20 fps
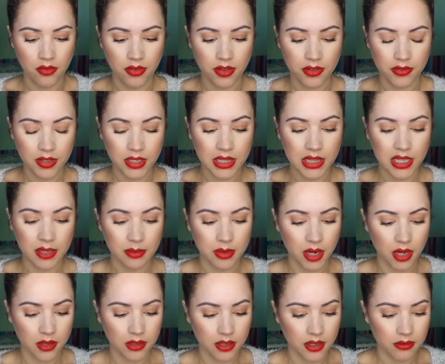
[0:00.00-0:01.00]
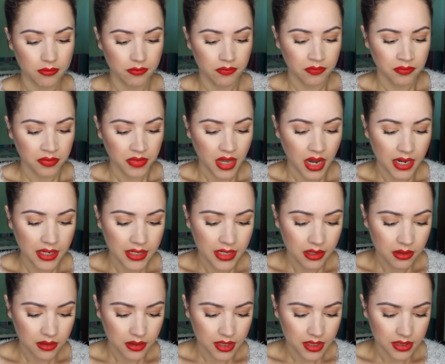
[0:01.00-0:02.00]
Favorite lip color. I
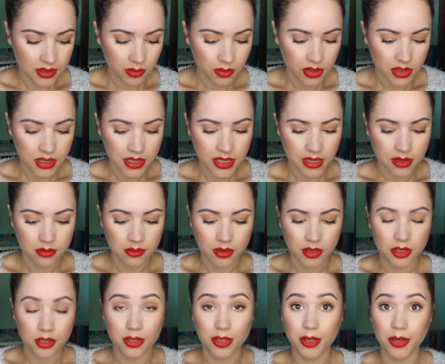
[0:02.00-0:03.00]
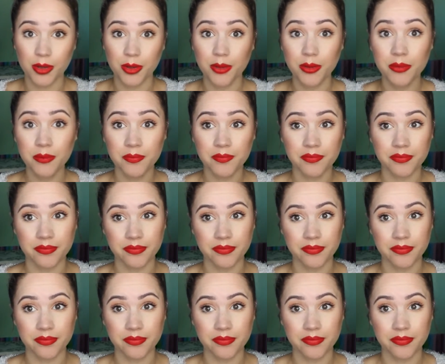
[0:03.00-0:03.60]
narrowed this one down to two.